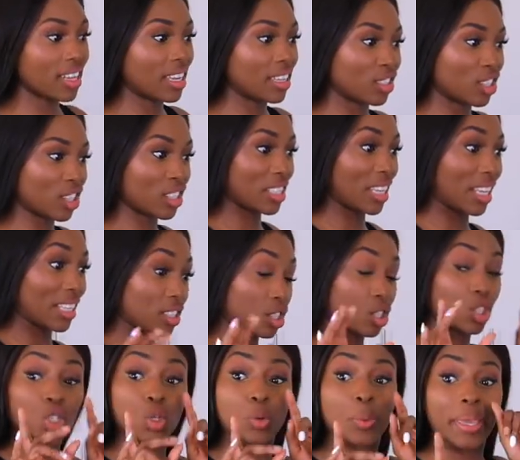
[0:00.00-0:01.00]
It just
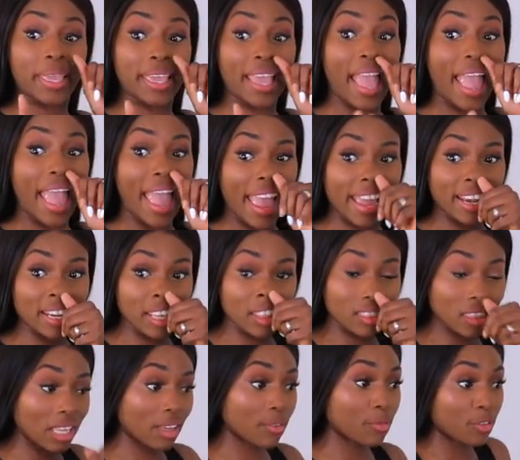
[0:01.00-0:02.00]
isn't doing
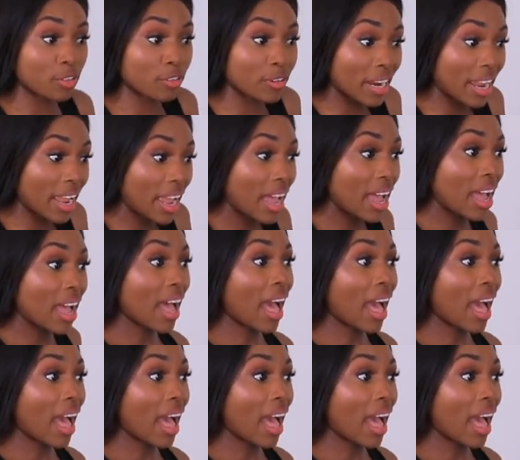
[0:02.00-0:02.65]
anything for it.